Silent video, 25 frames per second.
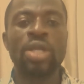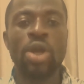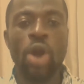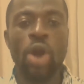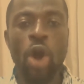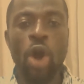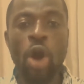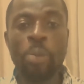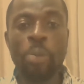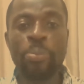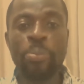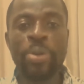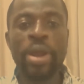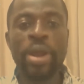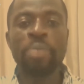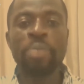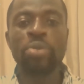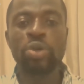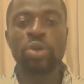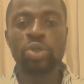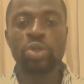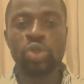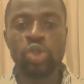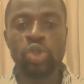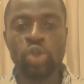
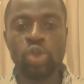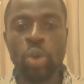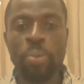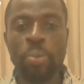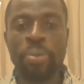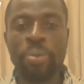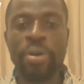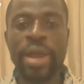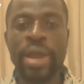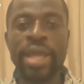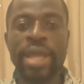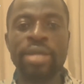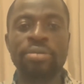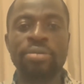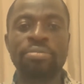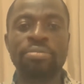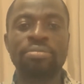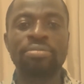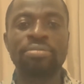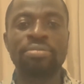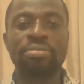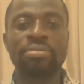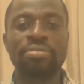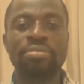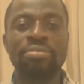Opremotobre.
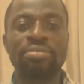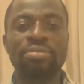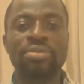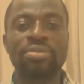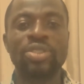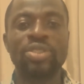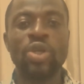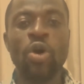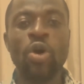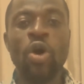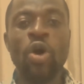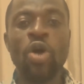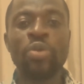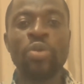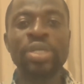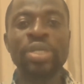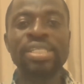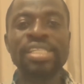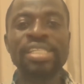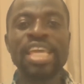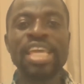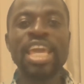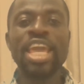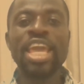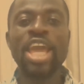Or we
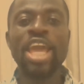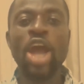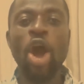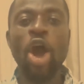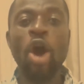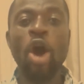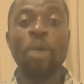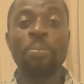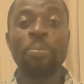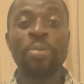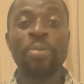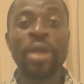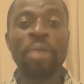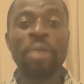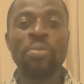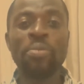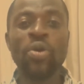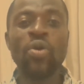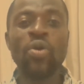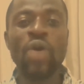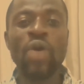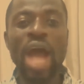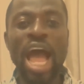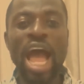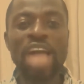say
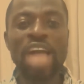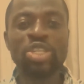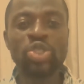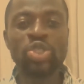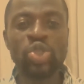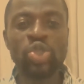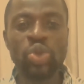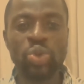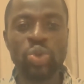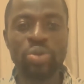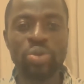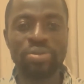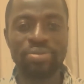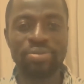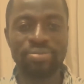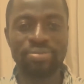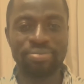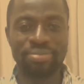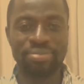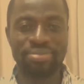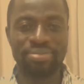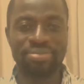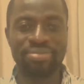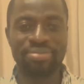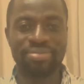opremo ato.
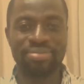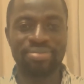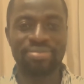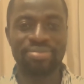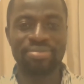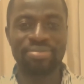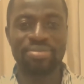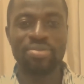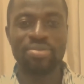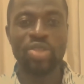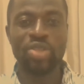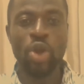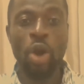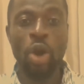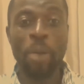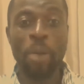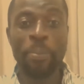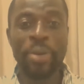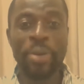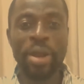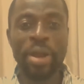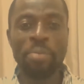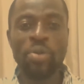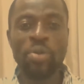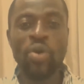
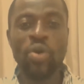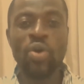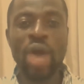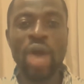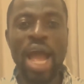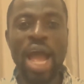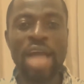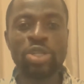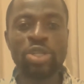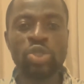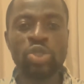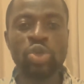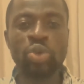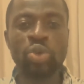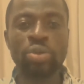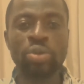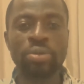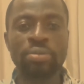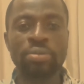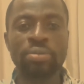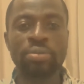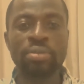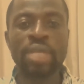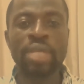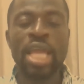Opremo ato.
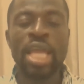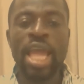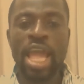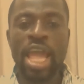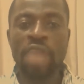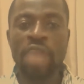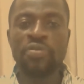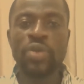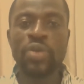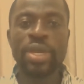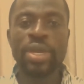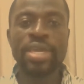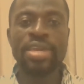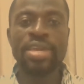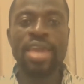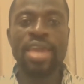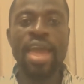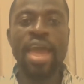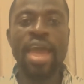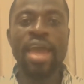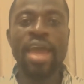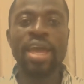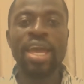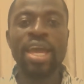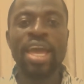If you
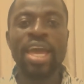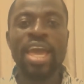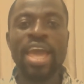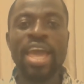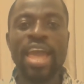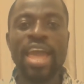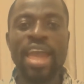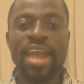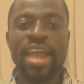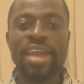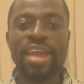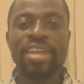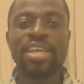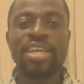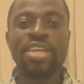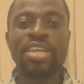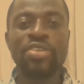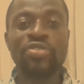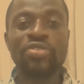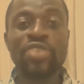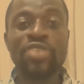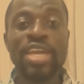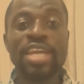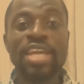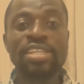hear any
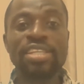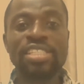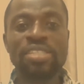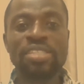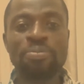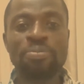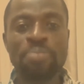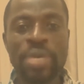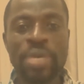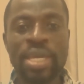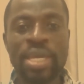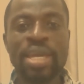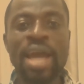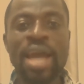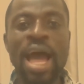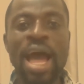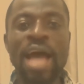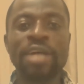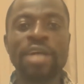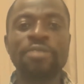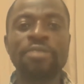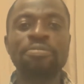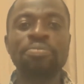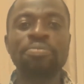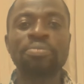key speaker
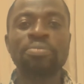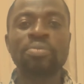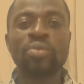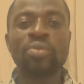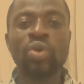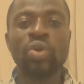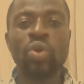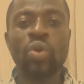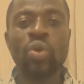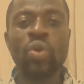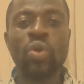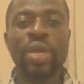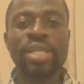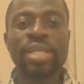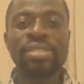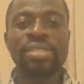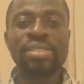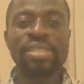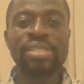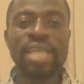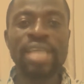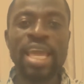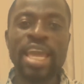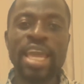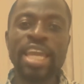who is
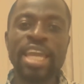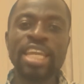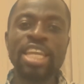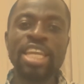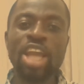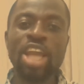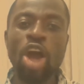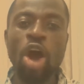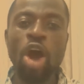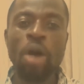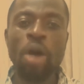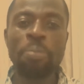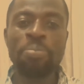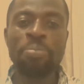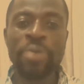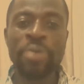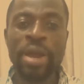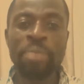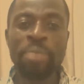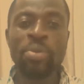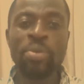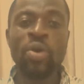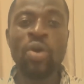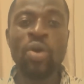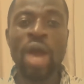saying
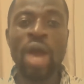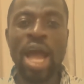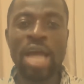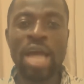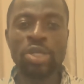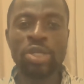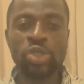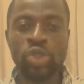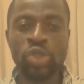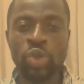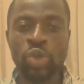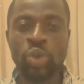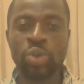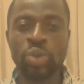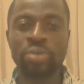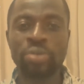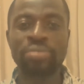opremo ato,